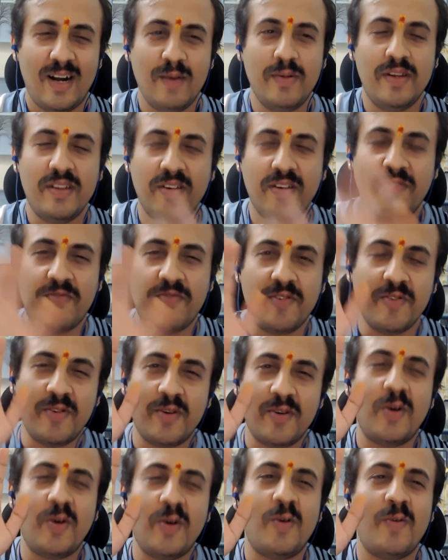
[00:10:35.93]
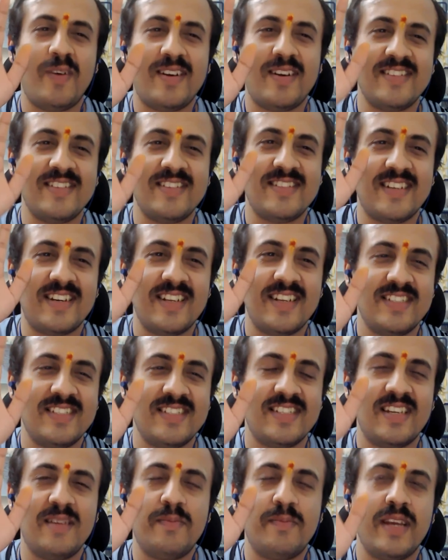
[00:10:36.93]
How many of you know what is the
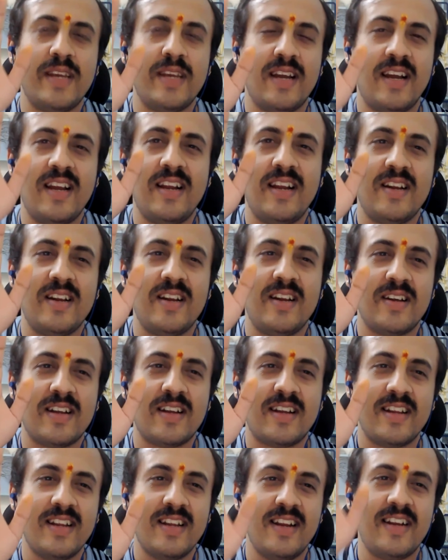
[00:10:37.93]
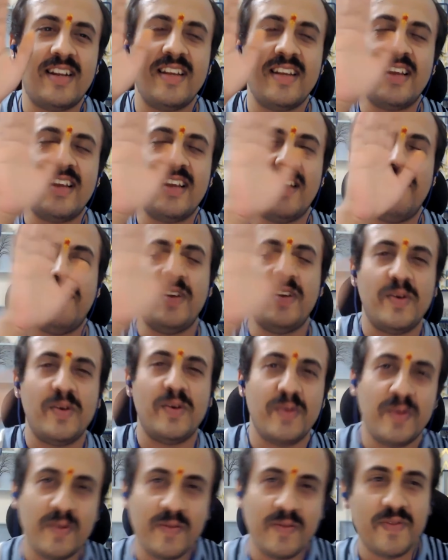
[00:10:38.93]
reason behind creating
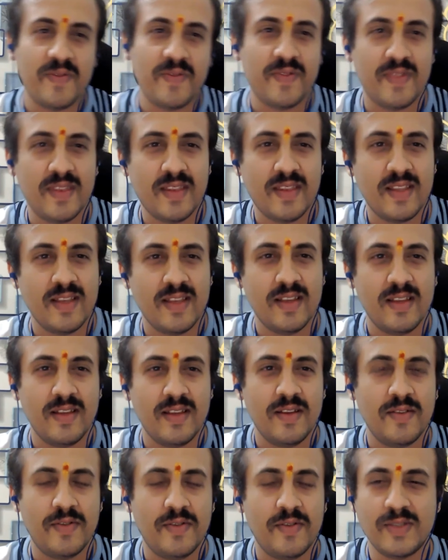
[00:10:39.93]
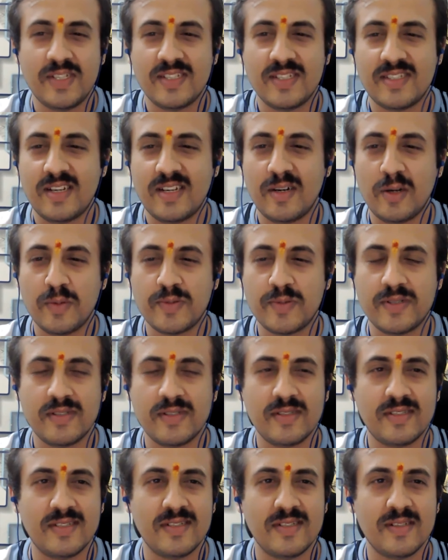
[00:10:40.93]
F&O, futures and
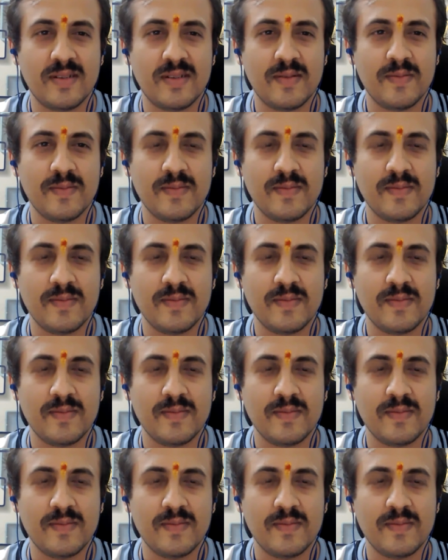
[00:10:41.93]
options?